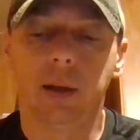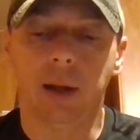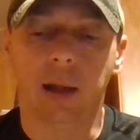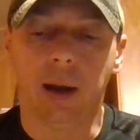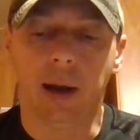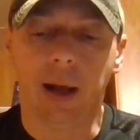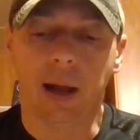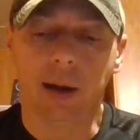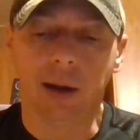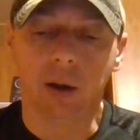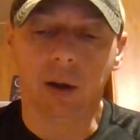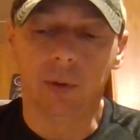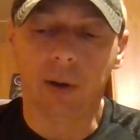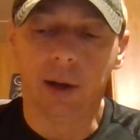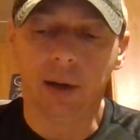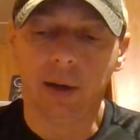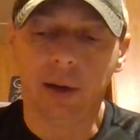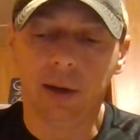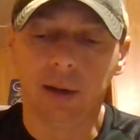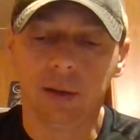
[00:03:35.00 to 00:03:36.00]
And I know
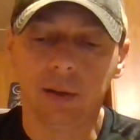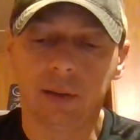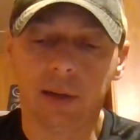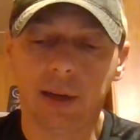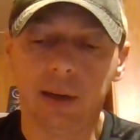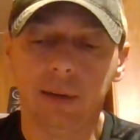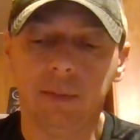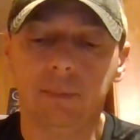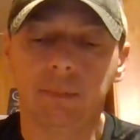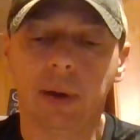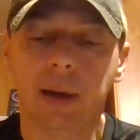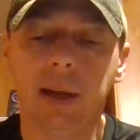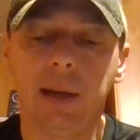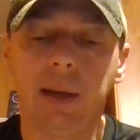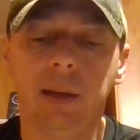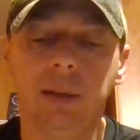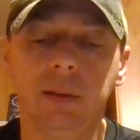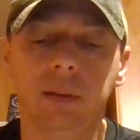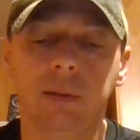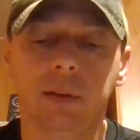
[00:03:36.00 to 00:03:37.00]
that deer's eating
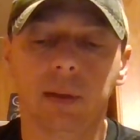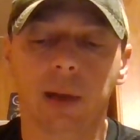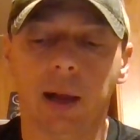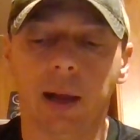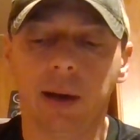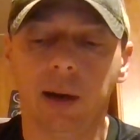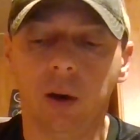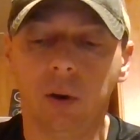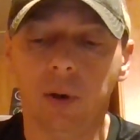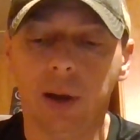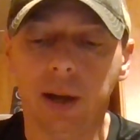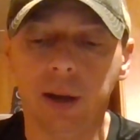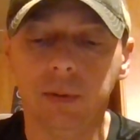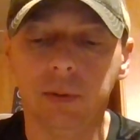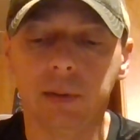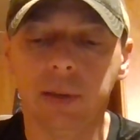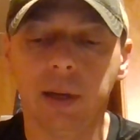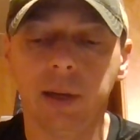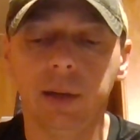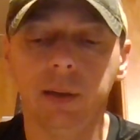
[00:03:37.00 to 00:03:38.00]
beans. I know he
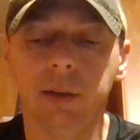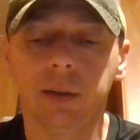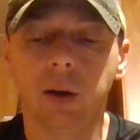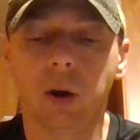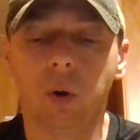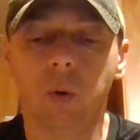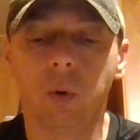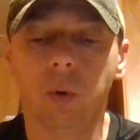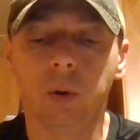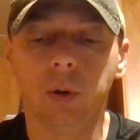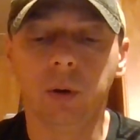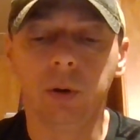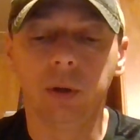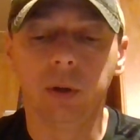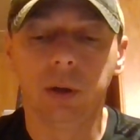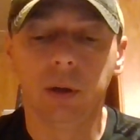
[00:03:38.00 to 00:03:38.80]
was eating corn.